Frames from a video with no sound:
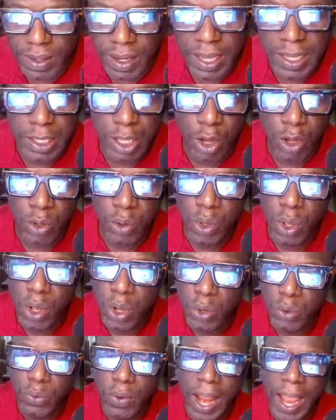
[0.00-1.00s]
You know,
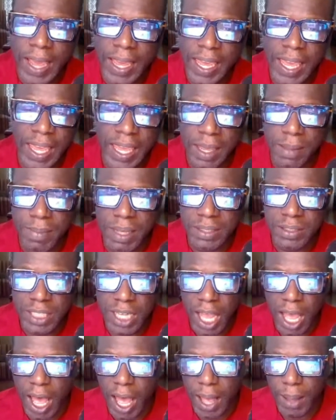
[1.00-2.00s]
Raheem and
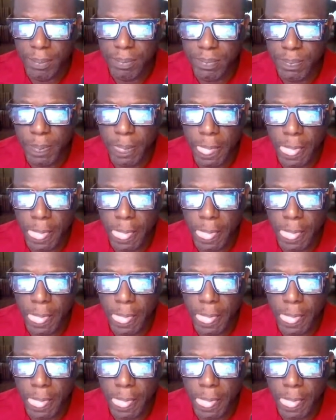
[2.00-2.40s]
Tom.